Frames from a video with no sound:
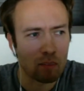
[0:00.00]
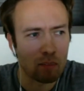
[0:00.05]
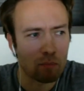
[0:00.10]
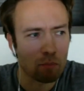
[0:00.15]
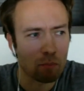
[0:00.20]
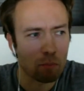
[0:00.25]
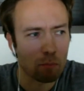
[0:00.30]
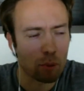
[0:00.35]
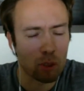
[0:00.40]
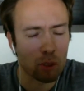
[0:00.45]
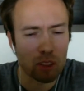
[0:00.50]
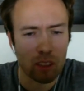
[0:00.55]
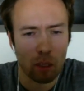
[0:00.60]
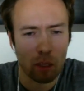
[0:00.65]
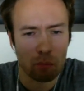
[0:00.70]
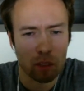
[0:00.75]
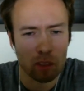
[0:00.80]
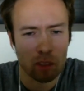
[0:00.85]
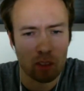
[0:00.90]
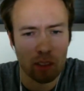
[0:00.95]

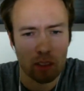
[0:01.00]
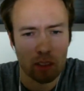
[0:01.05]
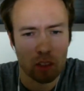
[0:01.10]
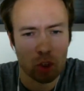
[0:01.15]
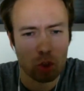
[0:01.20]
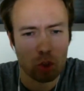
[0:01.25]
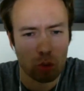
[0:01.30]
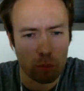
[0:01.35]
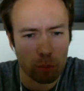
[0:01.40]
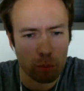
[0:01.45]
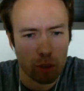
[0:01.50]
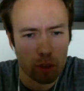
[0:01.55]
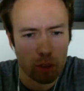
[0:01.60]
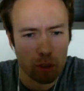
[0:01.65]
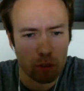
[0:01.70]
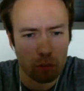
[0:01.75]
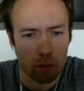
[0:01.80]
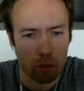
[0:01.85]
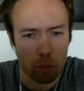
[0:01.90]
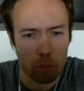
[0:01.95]
perception and description
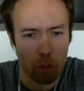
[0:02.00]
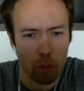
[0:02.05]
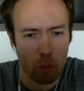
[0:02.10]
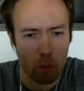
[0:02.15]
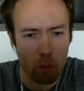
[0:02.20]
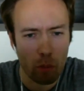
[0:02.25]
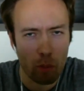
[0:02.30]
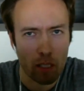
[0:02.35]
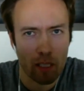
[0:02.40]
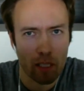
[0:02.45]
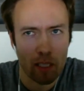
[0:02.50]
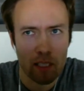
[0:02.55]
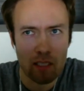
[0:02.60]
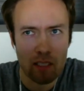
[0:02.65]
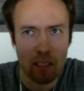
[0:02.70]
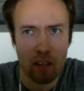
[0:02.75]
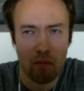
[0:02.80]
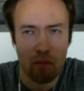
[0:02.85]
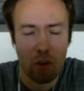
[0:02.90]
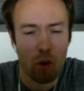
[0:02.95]
of what programming is,
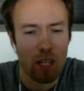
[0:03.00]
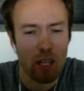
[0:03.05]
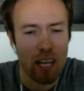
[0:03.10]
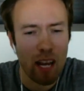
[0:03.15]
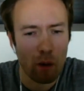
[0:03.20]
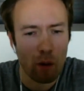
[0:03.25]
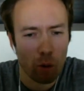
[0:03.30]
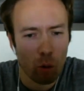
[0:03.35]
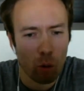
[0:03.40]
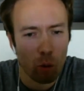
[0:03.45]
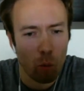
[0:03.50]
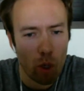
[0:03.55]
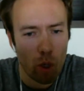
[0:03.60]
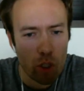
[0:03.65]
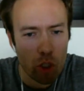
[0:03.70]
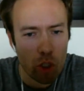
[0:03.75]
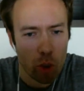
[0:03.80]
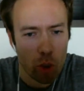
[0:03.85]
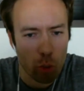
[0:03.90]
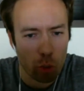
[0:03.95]
and a very narrow one
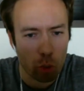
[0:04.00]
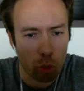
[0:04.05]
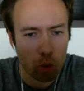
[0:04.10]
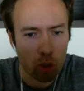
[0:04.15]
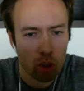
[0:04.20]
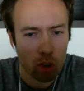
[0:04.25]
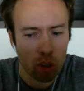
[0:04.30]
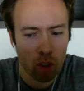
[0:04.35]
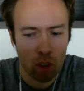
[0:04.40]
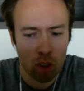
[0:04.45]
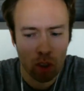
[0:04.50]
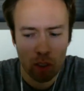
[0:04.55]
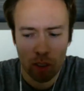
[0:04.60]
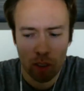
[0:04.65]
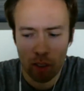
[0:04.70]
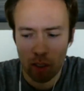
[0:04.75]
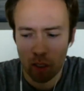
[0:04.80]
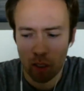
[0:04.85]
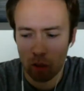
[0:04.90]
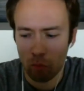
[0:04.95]
too.
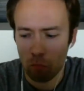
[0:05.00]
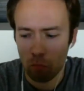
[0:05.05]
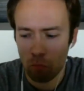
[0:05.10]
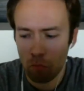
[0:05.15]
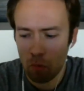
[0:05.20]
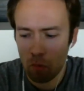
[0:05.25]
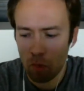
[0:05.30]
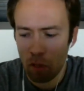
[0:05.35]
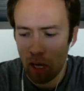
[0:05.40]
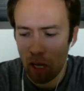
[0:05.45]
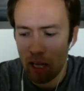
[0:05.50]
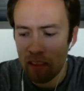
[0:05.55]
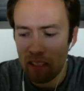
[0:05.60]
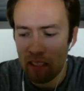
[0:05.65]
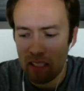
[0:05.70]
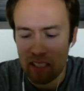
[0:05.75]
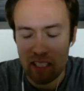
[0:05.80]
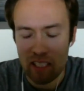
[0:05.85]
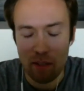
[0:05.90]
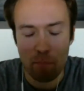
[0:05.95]
I
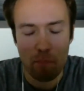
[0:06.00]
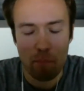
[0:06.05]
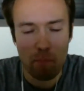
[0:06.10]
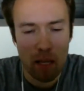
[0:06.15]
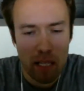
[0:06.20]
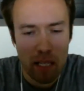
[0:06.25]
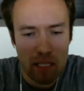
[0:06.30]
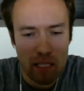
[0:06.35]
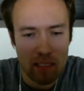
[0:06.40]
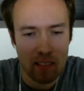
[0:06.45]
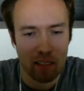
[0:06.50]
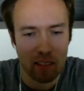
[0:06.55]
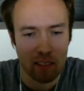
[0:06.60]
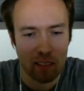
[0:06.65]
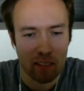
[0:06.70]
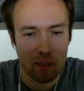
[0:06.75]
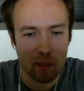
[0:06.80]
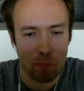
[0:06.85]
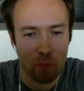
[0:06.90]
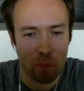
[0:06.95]
think it's amazing
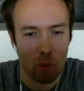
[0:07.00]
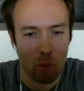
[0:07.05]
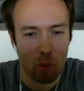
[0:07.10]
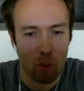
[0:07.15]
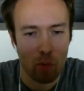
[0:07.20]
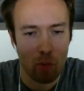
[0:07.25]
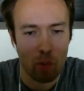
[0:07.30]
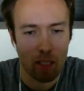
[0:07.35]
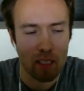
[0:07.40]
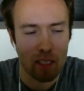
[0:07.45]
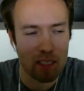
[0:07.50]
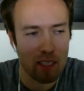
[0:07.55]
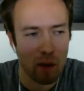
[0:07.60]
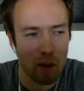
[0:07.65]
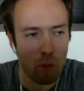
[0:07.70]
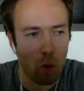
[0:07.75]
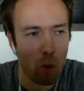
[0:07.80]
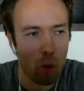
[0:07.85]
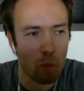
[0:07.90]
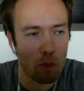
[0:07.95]
that programming is now
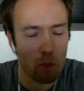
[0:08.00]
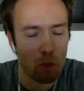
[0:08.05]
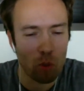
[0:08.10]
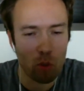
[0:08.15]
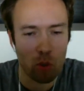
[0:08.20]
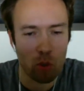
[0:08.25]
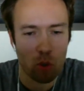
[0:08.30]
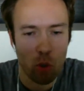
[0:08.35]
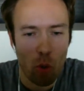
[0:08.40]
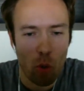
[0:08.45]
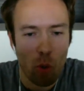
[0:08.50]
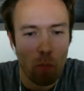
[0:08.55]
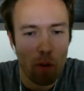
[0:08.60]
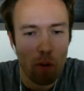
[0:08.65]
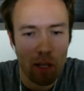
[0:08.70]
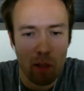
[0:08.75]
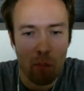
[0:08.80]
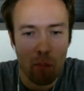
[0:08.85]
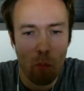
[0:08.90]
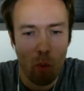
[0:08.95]
open to so
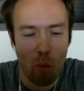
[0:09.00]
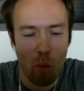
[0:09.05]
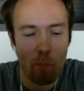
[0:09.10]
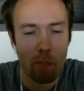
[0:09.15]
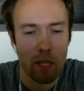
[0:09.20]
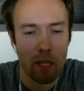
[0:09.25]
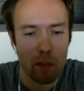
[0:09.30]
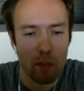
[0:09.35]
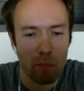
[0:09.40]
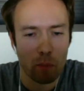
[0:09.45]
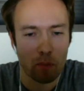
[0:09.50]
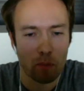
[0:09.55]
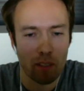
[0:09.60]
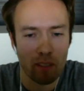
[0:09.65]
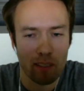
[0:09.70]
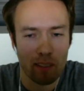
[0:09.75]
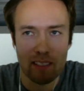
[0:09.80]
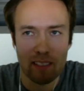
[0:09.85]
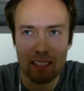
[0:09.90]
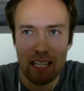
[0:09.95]
many more people than
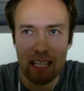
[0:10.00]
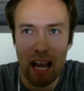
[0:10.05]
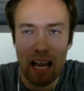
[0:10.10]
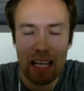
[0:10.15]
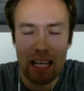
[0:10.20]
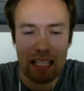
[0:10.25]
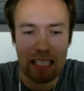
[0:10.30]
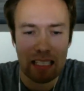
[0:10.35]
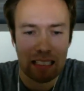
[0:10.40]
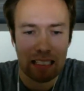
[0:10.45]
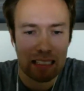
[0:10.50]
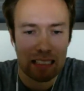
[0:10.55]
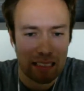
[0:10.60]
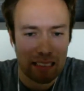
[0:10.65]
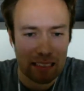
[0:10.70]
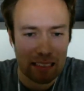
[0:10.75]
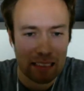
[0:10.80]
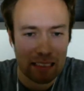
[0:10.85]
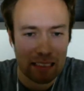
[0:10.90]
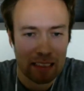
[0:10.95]
this tiny
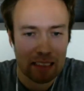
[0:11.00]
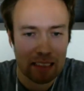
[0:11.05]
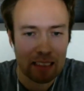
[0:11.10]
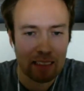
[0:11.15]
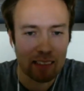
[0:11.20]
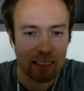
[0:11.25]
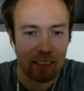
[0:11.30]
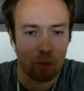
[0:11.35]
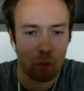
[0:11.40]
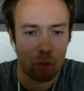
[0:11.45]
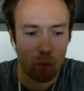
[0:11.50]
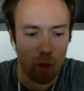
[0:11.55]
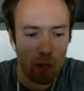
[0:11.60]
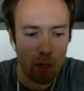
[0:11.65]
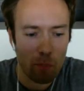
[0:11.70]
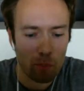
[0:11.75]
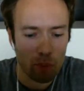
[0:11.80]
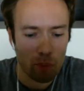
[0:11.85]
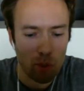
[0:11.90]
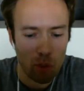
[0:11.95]
clique that were
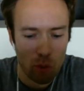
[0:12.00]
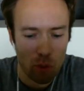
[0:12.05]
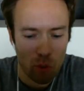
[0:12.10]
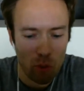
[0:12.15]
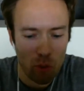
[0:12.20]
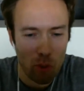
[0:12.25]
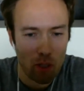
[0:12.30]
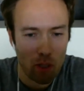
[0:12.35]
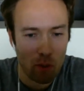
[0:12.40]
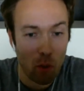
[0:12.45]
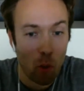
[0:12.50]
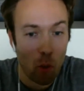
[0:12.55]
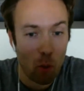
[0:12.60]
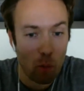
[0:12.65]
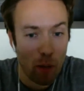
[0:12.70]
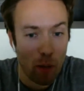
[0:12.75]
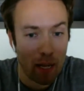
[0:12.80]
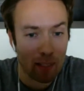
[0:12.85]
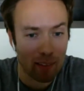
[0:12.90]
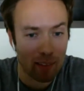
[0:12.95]
able to do it
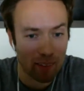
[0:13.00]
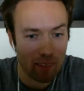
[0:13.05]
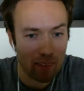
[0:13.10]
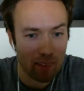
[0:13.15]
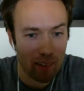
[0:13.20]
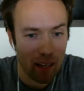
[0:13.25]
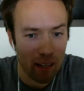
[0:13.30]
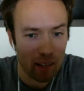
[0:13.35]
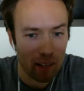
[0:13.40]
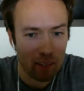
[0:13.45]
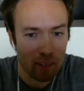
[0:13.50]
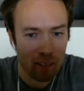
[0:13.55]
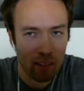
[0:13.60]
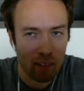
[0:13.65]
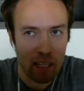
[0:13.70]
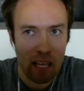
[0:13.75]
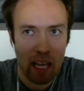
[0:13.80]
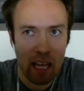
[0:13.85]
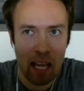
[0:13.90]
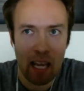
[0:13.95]
back in the day.
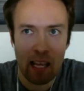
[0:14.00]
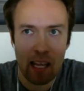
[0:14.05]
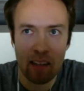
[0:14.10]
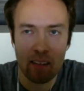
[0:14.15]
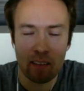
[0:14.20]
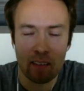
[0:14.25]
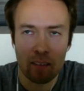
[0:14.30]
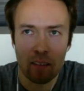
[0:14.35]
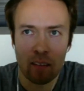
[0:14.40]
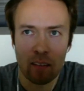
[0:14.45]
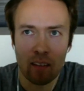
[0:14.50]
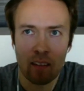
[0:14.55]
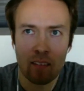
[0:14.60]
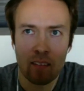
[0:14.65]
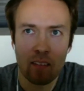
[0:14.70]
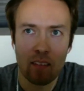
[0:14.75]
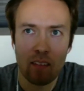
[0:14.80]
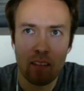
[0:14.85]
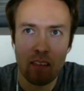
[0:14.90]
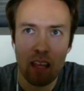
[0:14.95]
And
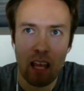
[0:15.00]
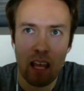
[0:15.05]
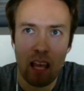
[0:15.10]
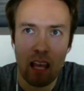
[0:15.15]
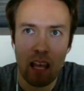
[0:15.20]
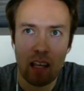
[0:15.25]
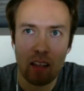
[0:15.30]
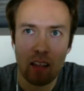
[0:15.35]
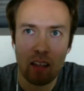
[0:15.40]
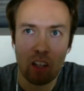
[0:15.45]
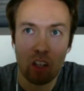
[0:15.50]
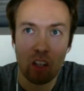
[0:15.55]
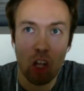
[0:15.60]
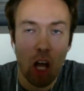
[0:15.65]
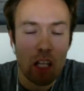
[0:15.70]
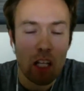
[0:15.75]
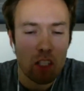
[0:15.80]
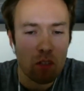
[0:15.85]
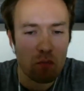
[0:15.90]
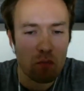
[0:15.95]
that
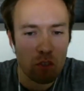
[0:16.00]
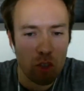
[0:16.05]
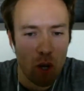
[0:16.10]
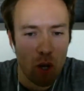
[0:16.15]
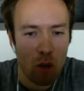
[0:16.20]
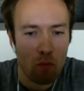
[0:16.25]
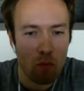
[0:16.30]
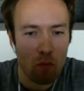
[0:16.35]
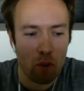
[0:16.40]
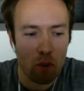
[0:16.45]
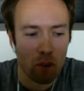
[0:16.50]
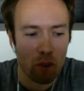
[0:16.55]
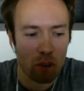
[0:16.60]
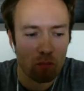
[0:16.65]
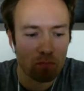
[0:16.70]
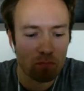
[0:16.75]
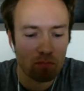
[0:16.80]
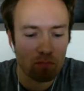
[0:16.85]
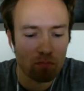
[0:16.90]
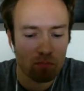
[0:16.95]
lots of software
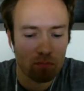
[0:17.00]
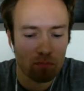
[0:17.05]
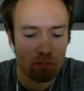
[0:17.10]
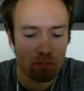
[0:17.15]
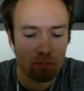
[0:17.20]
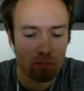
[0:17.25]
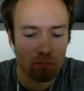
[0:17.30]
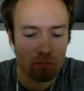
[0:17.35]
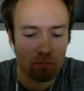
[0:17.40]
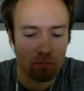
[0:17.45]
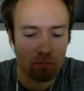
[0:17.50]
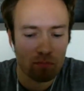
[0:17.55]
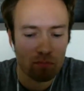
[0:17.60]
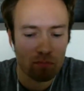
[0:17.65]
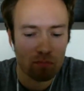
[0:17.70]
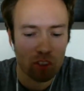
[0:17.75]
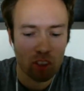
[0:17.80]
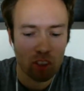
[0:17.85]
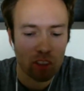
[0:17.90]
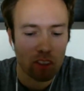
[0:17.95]

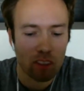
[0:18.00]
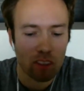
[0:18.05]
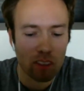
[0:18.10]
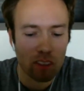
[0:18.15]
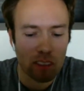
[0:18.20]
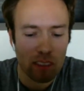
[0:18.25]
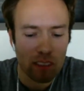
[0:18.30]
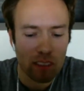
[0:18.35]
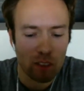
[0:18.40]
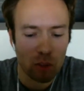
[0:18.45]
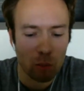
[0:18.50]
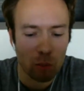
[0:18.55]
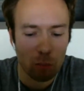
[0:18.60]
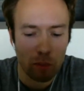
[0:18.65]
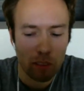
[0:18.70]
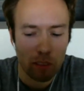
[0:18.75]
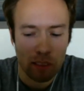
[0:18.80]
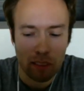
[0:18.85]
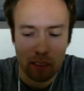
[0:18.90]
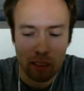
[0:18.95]
doesn't need to
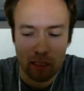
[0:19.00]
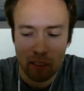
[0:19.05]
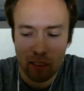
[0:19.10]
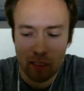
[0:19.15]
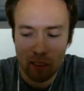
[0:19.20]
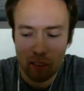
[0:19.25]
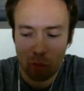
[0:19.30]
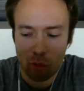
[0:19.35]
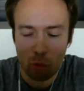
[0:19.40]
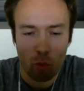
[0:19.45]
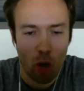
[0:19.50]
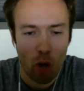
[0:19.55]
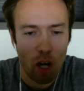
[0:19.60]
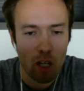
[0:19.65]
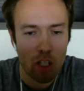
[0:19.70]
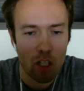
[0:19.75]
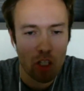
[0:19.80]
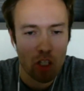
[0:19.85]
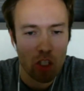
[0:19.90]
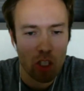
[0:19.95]
be
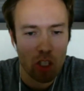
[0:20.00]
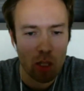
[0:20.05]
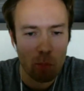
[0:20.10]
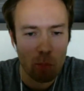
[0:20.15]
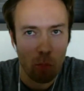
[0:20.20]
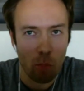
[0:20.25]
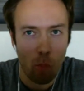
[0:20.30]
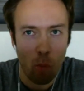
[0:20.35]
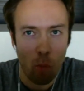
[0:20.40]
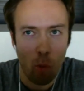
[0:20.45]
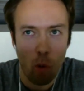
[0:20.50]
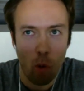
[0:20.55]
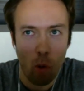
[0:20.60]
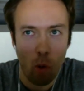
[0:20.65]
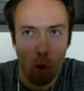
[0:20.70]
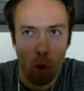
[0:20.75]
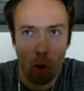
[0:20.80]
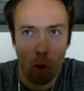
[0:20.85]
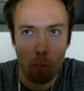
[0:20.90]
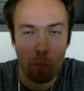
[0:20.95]
rocket ship
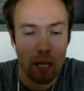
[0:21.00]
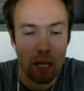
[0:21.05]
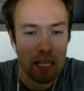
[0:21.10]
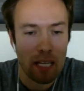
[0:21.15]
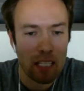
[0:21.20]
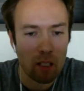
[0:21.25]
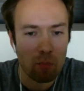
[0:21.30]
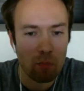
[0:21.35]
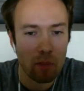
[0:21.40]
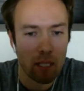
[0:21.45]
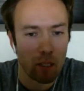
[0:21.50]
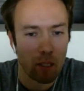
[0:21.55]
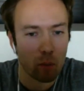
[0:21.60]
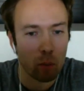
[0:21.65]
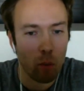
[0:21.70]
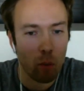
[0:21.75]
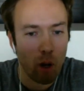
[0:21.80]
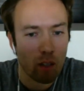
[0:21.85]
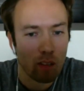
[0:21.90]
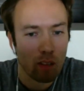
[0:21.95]
or pacemaker
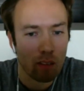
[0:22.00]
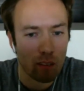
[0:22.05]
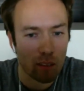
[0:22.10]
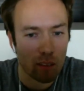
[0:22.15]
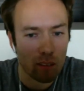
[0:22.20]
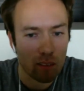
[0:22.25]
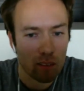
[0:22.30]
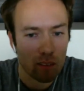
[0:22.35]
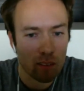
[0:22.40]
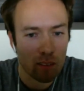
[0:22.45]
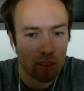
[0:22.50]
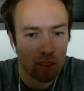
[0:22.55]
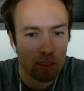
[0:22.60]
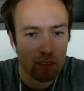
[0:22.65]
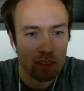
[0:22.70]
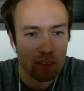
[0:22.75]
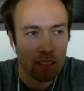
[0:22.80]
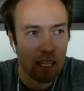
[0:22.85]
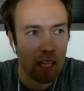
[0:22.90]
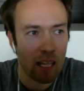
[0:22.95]
quality.
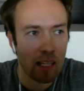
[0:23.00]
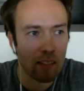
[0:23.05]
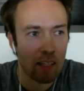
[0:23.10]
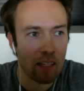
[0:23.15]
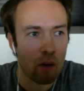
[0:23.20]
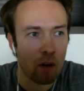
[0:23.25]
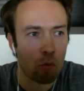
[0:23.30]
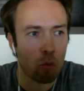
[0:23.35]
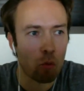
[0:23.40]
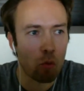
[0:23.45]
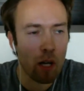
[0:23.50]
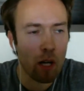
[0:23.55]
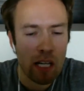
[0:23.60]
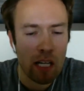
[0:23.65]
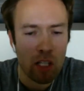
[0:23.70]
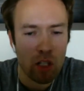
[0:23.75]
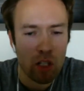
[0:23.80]
That a range of